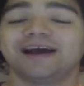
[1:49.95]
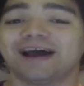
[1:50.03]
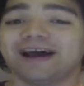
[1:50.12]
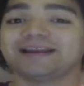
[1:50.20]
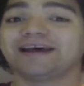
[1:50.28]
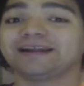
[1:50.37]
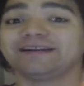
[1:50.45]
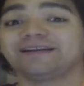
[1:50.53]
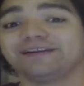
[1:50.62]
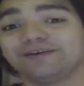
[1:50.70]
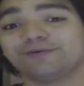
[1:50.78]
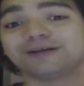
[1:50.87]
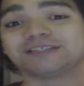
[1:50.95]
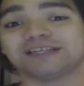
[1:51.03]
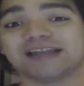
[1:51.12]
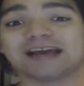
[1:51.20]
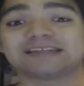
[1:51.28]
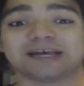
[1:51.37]
And then you watch the
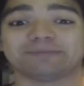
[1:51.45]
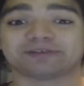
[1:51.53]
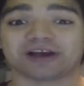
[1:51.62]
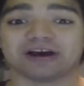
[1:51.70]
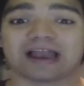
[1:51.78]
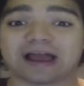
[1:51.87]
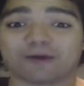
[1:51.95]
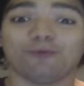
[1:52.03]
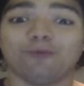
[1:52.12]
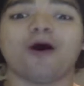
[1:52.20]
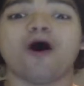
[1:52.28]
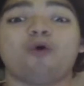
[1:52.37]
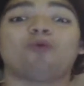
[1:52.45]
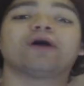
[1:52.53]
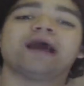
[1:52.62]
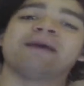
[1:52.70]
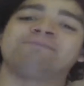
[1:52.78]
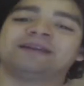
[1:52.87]
next episode, like, whoa, what
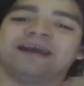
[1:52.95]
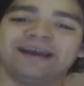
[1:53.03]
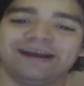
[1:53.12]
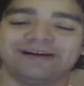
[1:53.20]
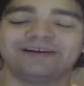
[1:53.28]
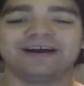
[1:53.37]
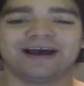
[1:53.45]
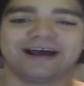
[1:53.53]
happened here?